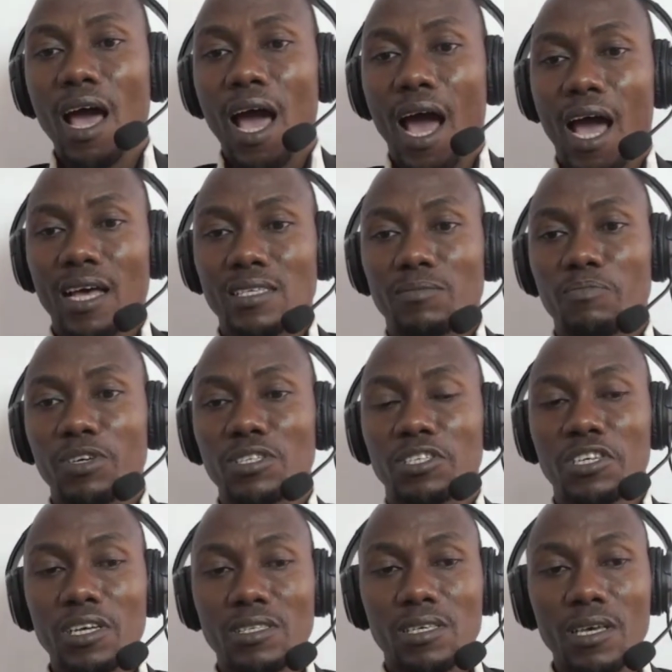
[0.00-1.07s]
has been
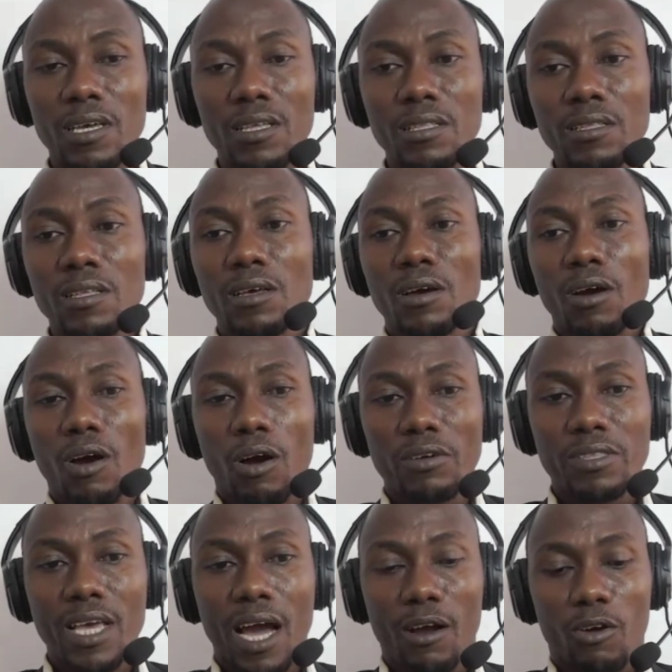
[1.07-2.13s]
cheating
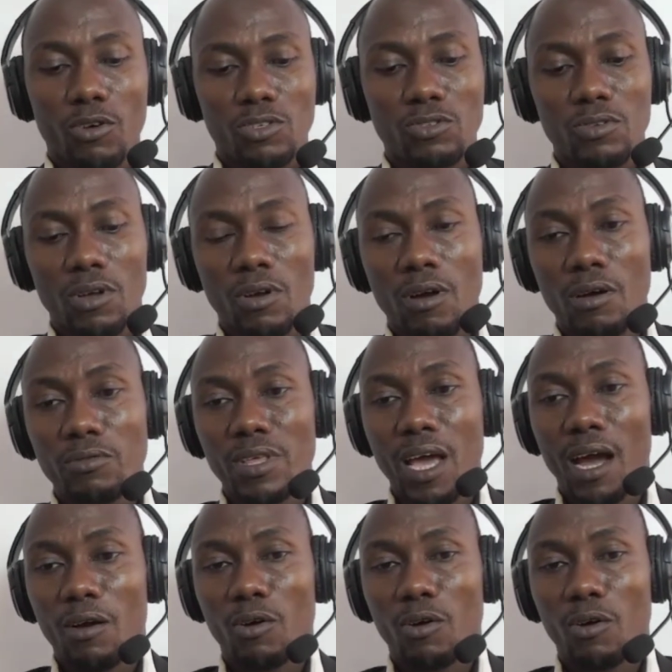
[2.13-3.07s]
on their